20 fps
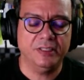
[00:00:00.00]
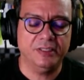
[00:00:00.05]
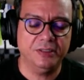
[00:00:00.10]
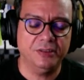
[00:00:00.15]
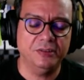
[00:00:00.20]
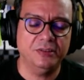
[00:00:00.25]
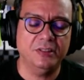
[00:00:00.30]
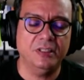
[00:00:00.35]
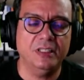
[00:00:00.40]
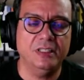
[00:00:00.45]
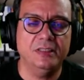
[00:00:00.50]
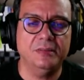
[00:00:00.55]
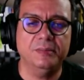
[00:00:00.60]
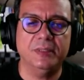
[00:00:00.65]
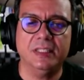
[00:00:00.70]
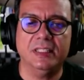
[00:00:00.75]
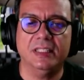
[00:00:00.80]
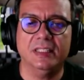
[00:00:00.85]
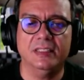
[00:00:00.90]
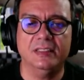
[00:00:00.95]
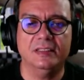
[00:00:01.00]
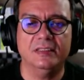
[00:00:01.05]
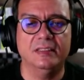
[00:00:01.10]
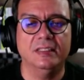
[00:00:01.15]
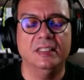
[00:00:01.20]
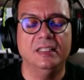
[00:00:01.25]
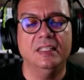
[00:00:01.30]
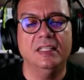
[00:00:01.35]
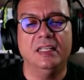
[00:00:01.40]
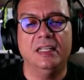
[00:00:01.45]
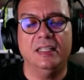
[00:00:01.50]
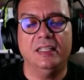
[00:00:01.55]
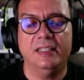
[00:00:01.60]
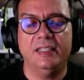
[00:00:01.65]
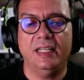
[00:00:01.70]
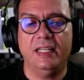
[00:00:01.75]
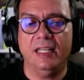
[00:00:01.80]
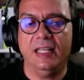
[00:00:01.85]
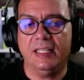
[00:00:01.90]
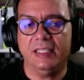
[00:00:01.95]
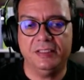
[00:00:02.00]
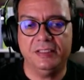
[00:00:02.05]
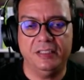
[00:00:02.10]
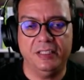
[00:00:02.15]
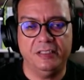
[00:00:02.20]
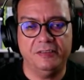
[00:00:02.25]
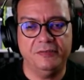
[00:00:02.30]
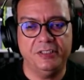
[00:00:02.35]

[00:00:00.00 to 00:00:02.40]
Usually it's because they lack a shared